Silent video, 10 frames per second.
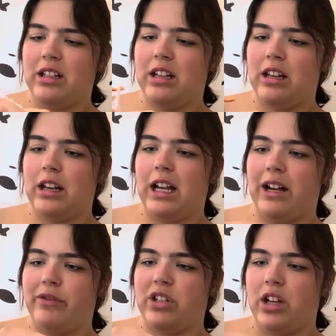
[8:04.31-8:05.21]
can
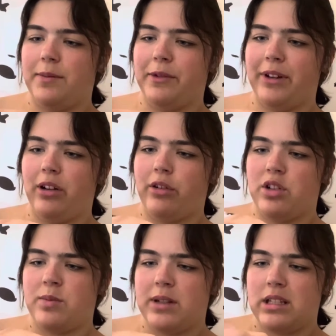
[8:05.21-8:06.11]
have time around
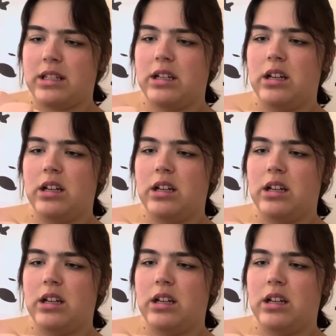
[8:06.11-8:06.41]
Christmas